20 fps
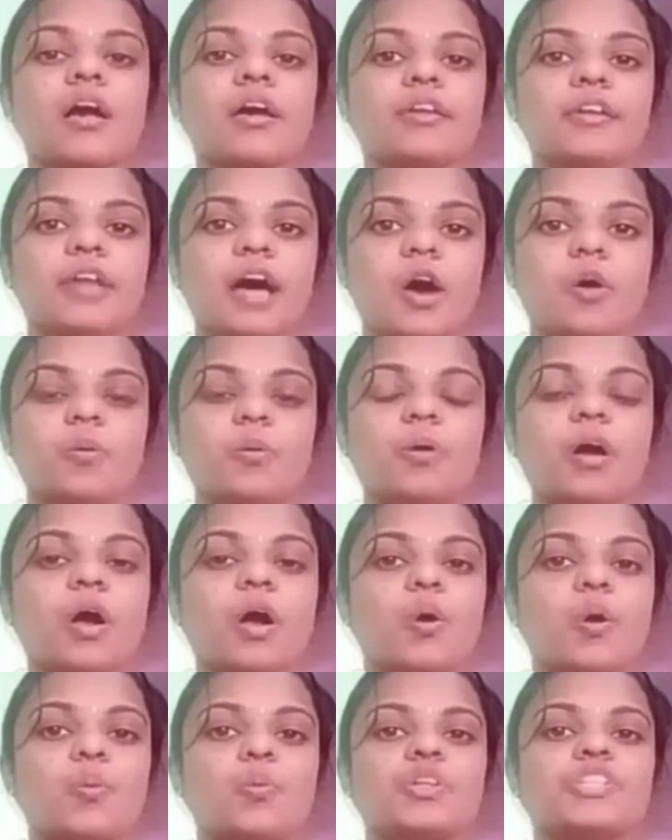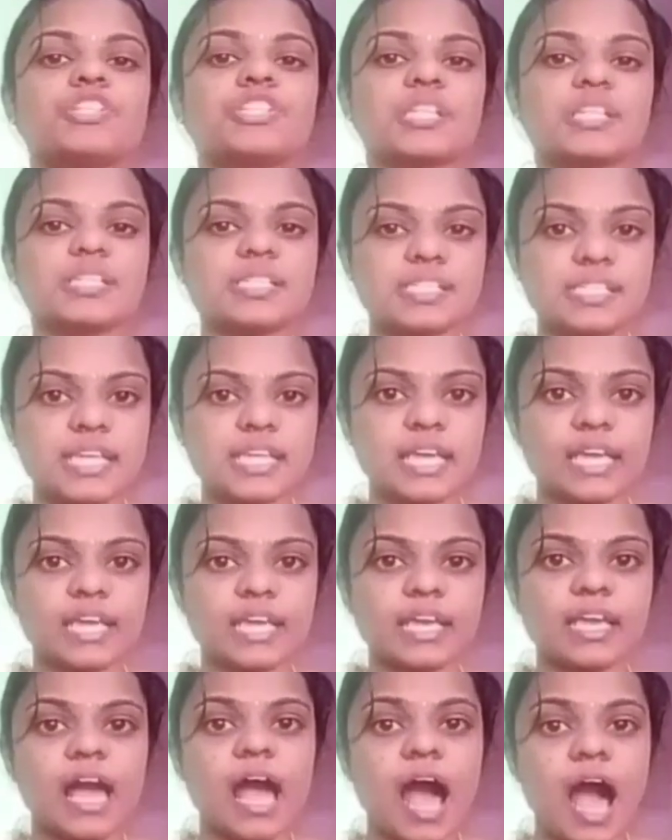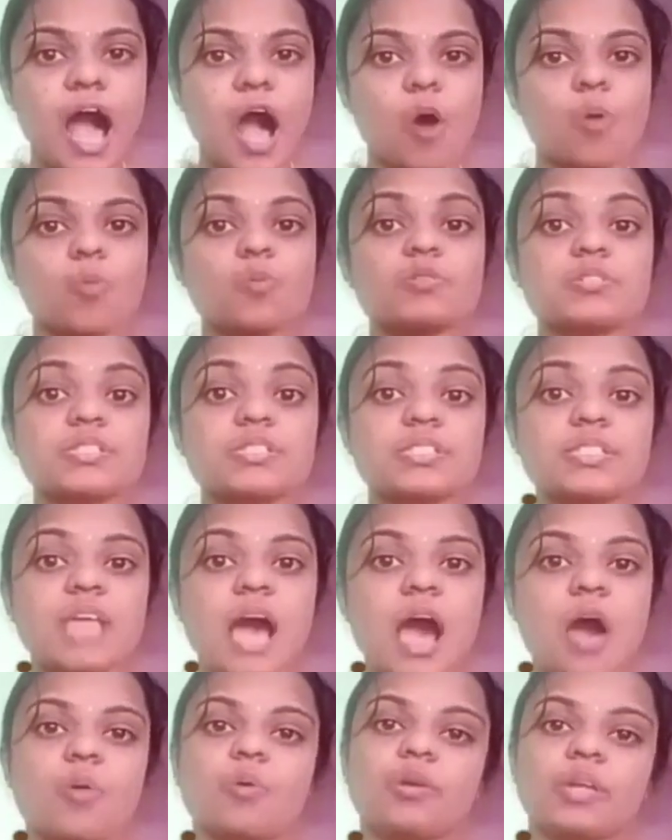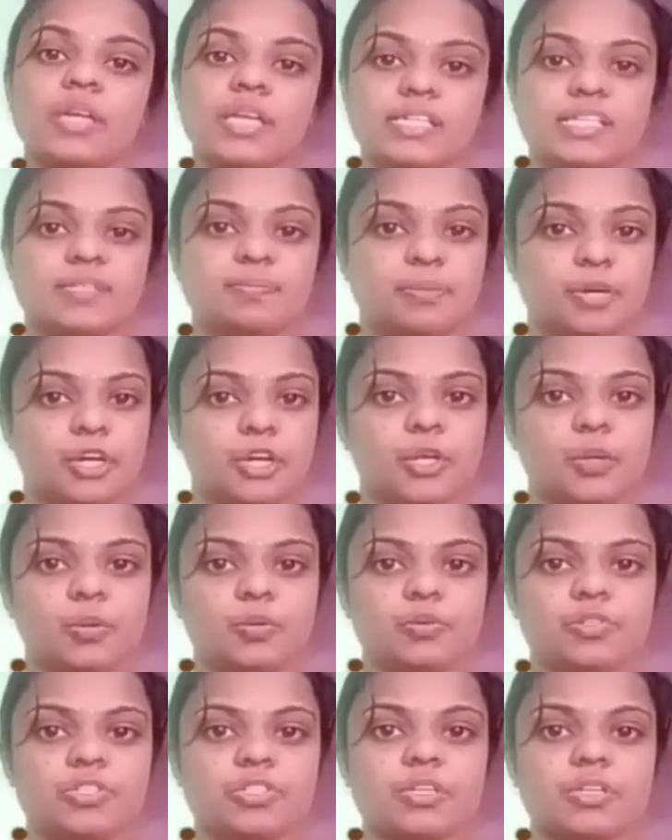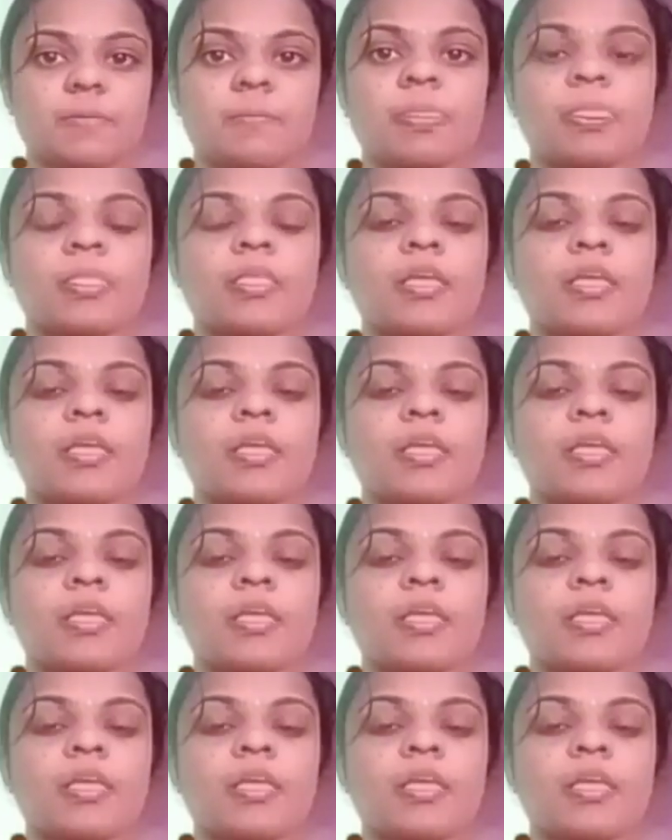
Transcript: Now we shall see how sound is produced.